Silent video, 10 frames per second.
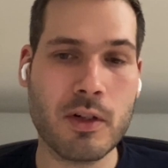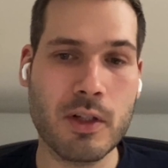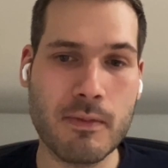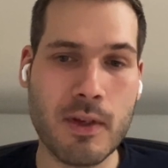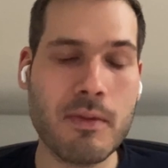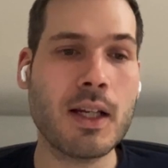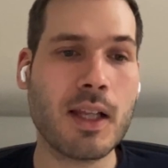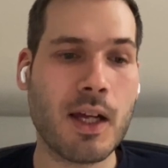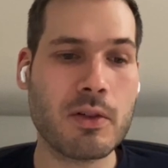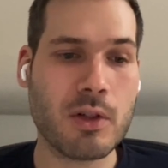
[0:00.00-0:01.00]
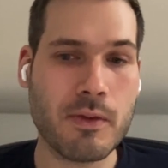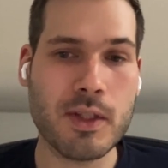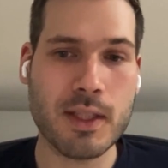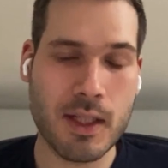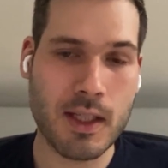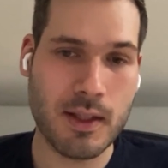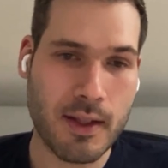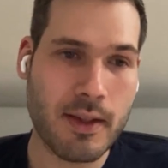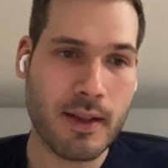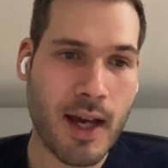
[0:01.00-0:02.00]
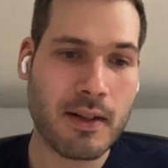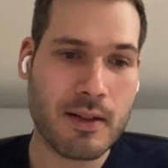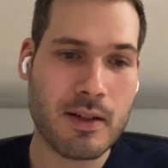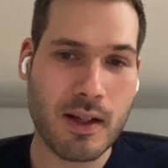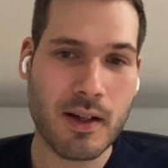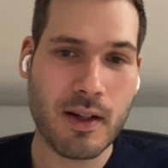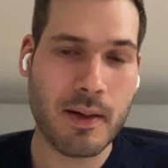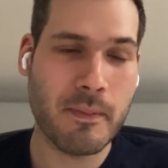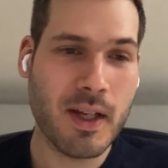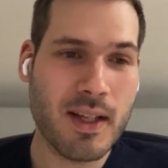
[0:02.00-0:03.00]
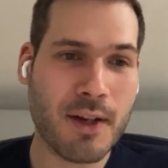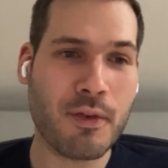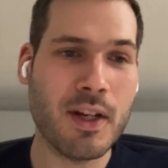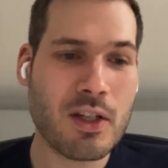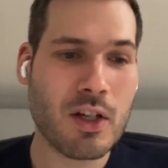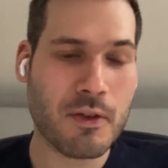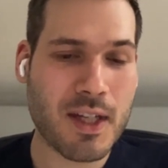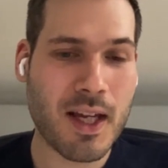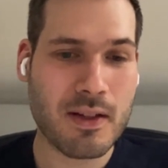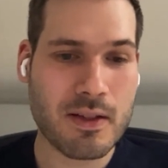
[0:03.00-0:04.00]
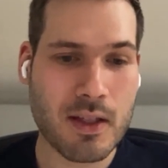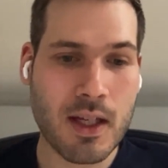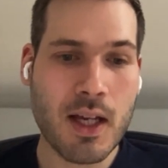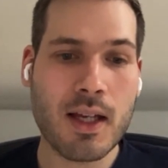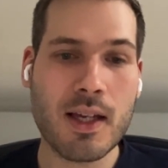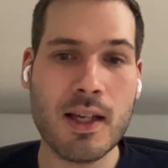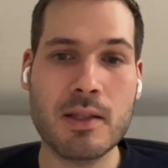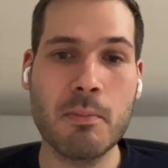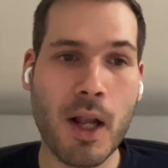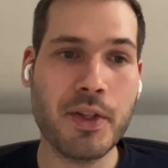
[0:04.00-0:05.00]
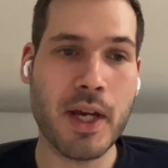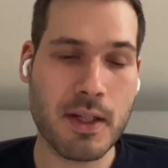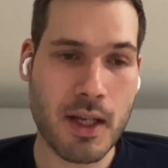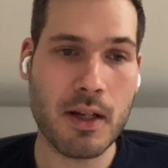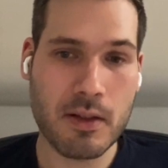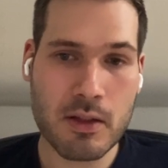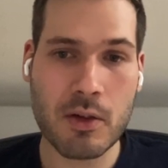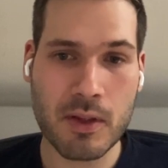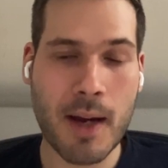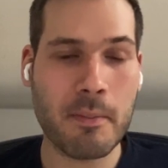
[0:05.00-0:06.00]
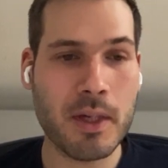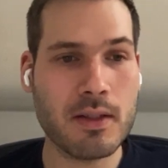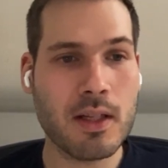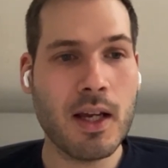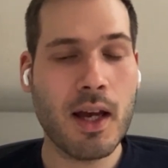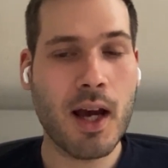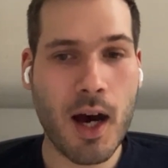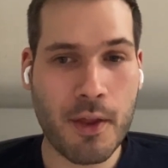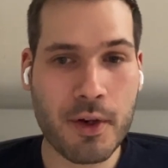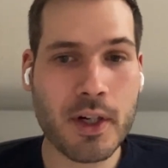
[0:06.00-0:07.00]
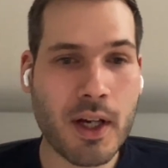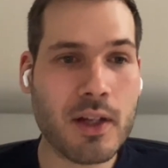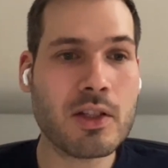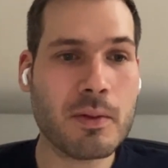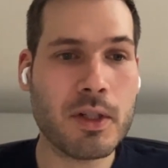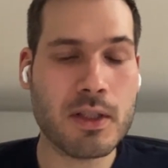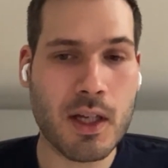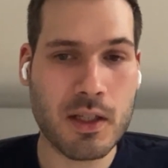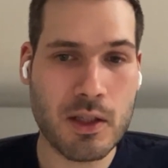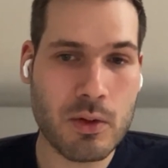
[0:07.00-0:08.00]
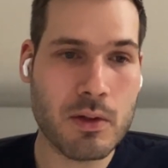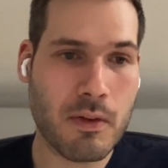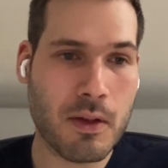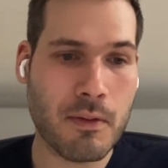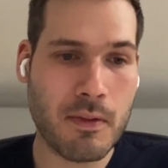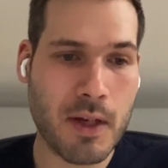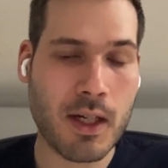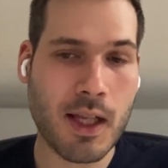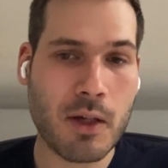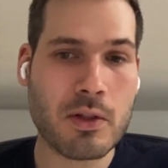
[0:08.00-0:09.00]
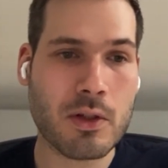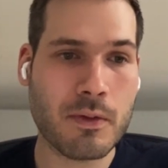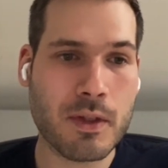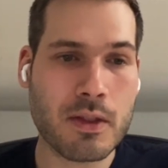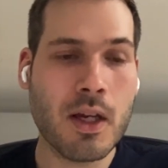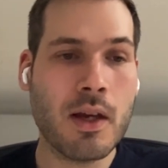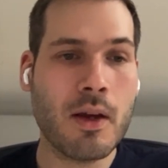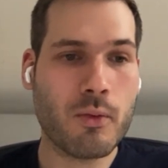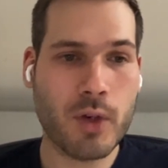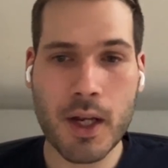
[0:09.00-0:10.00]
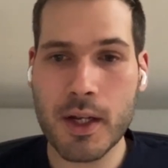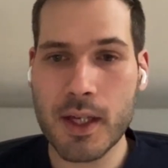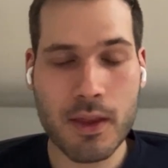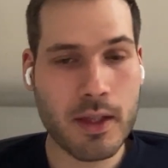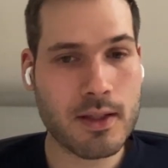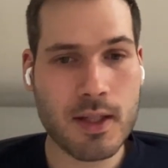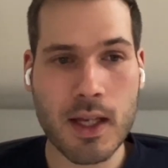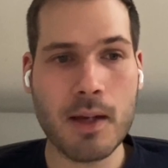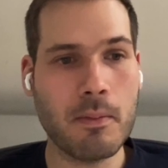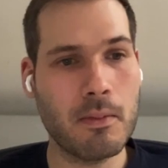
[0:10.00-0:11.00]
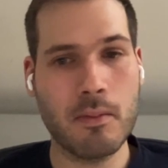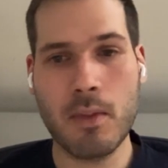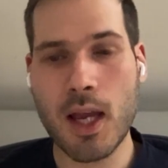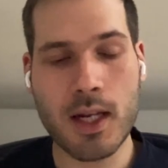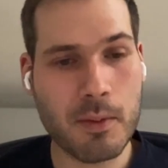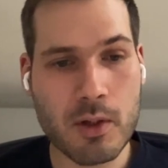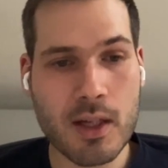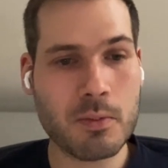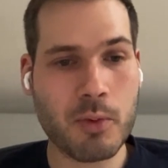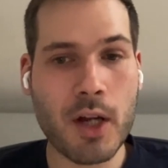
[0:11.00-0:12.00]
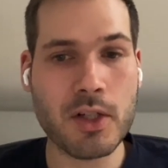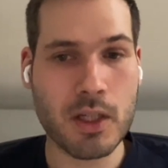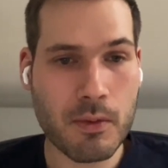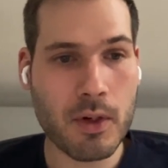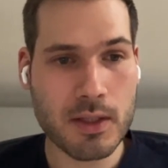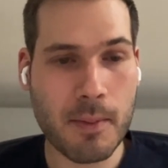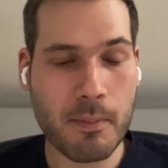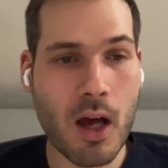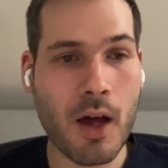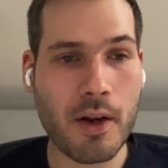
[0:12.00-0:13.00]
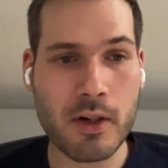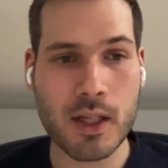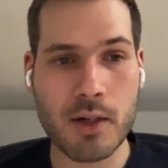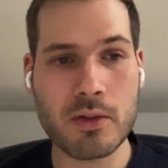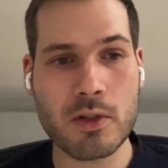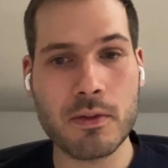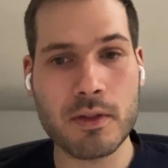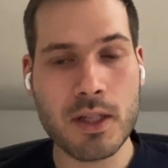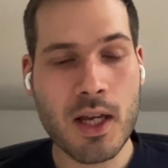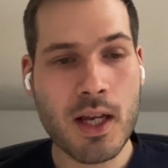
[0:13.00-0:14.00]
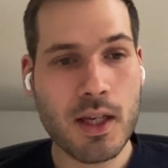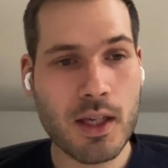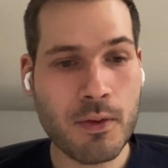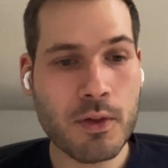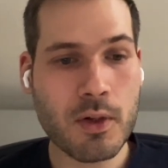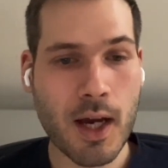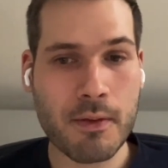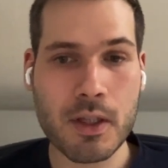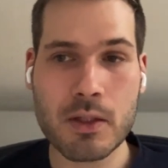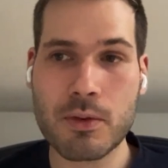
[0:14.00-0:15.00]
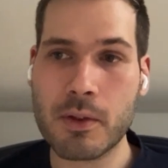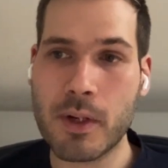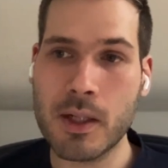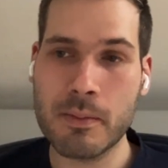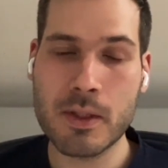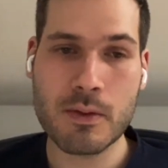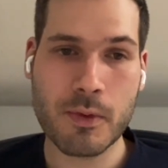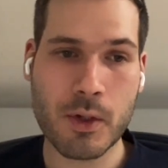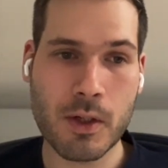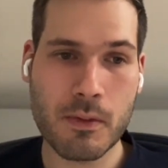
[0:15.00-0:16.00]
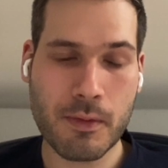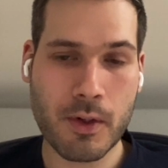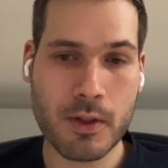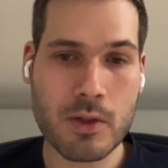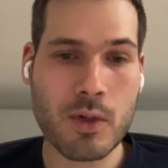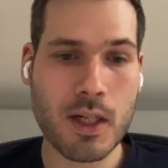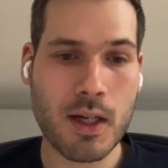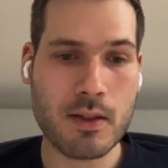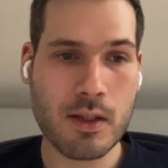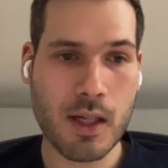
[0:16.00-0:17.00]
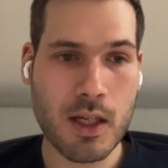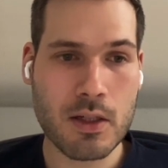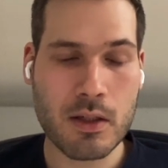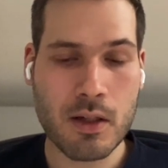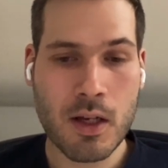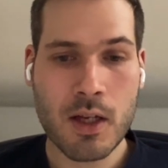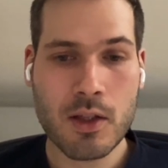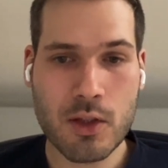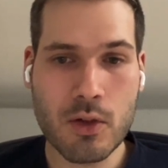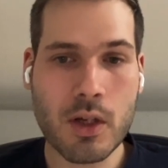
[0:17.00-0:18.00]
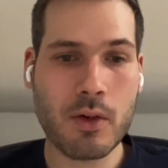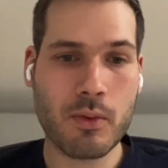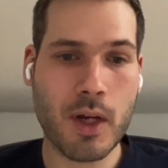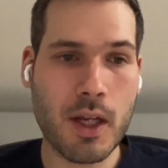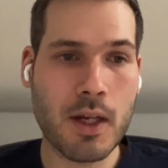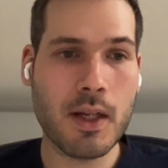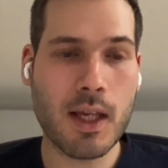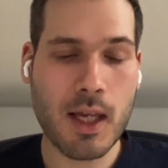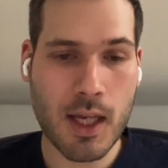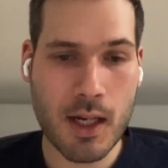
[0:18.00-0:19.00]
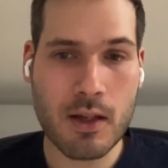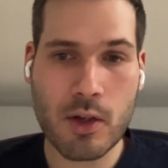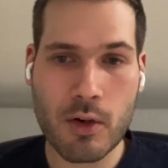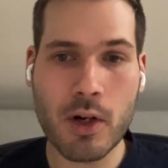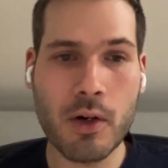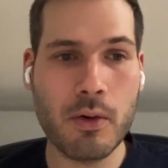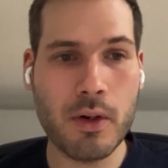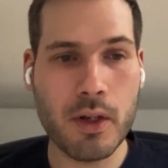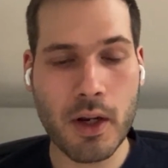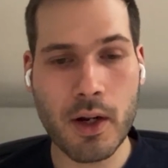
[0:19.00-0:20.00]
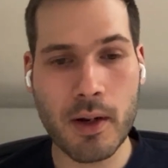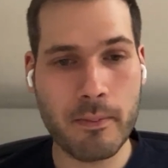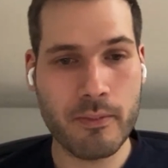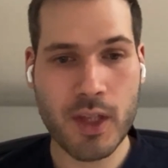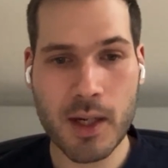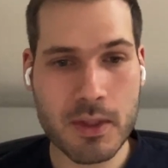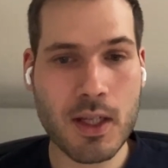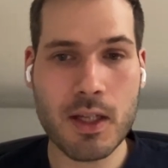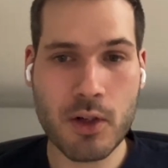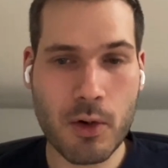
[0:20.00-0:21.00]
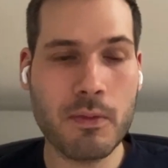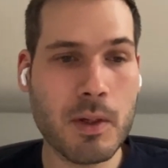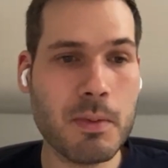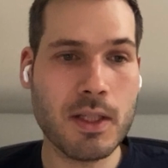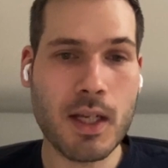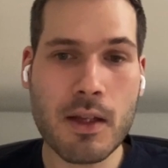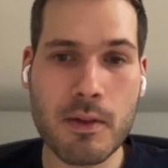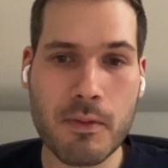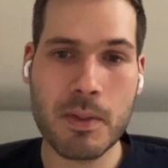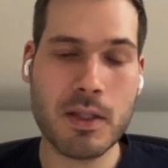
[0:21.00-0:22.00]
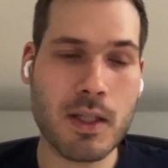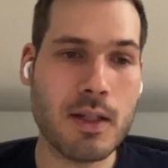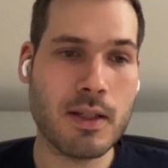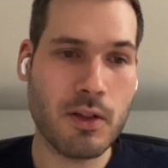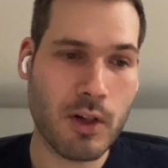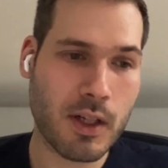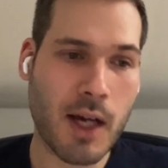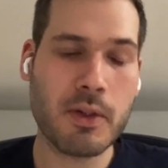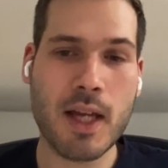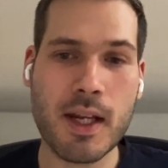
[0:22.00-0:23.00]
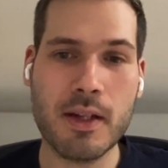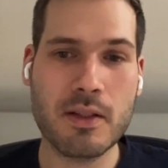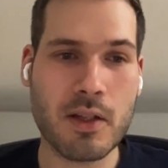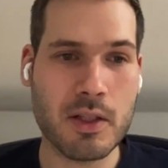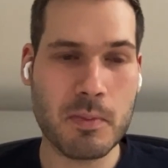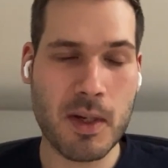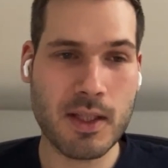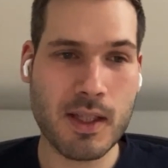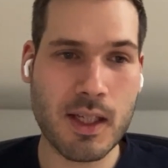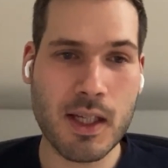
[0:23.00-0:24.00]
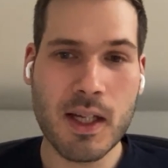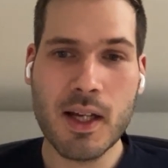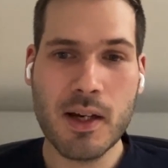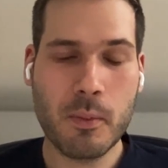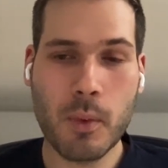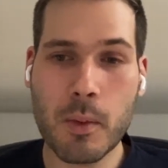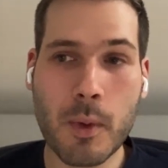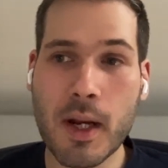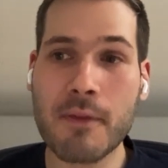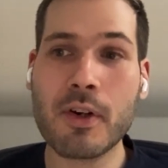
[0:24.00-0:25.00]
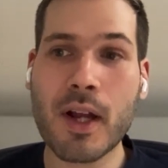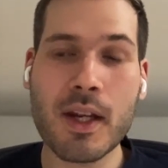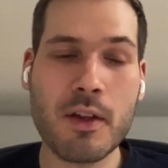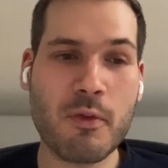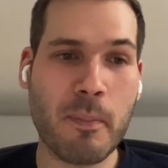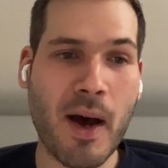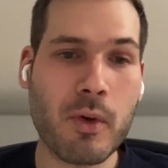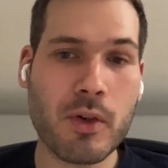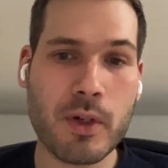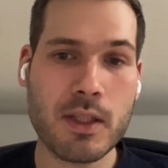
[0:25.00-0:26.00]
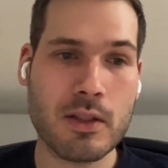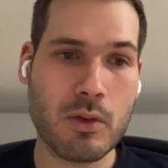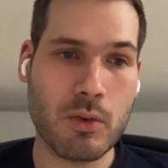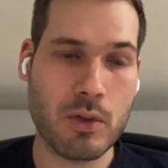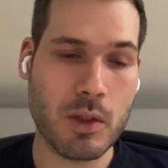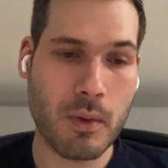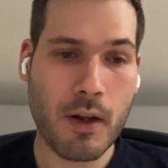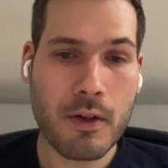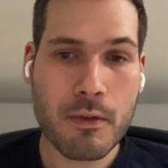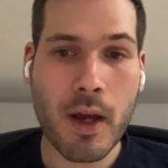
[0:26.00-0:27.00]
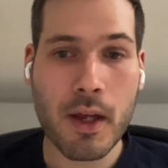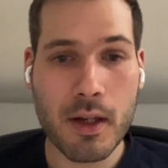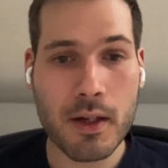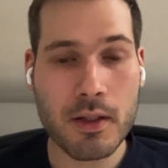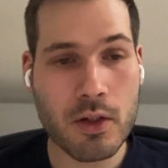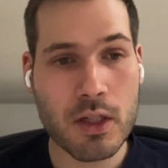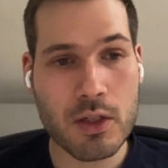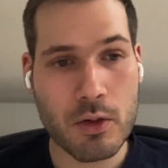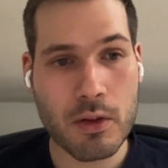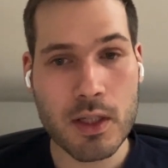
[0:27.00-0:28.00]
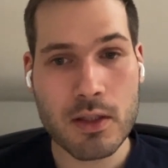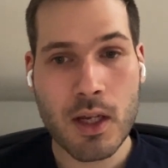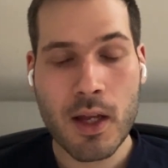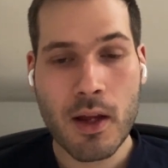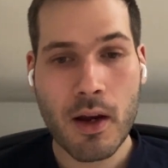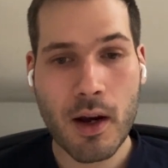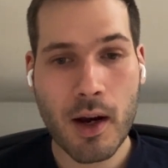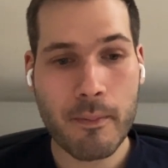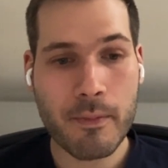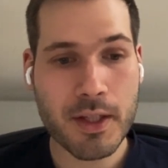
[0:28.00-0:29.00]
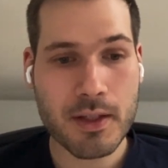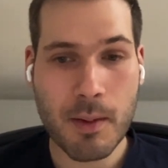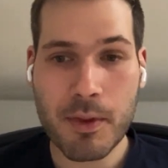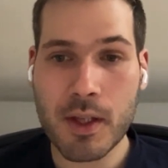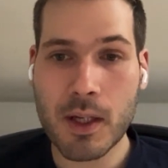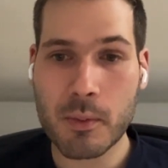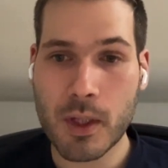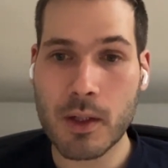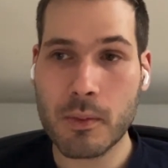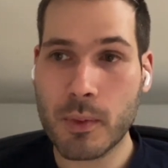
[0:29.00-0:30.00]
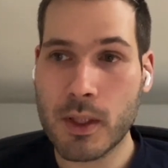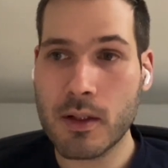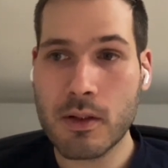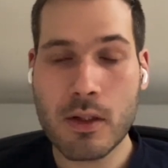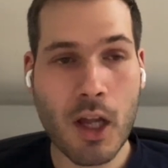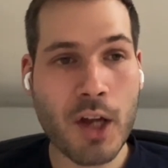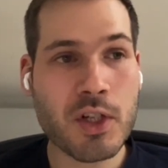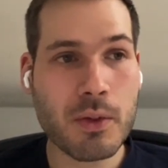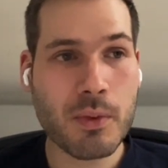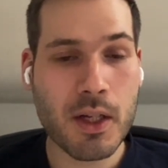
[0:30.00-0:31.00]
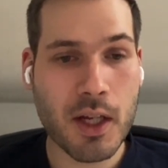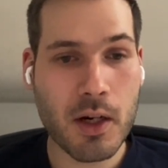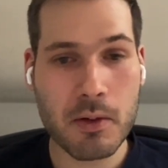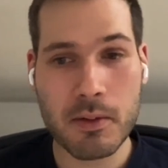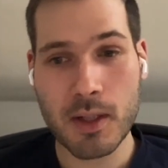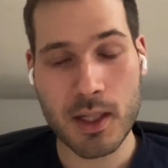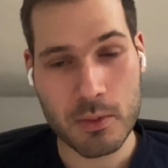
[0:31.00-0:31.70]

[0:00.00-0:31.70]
Or Weaviate cloud service in, in that uh, um, definition of tenancy is multi-tenant. So that means other customers that use the Weaviate cloud service run in the same AWS project, for example, on our cloud service if you have these requirements for for strict isolation, you can run it in your own um, yeah we say in your own VPC, and the VPC is in your cloud tenant, so it's basically whatever kind of boundaries you you want to define, and you can do this um, this is something that we're we're launching right now as we're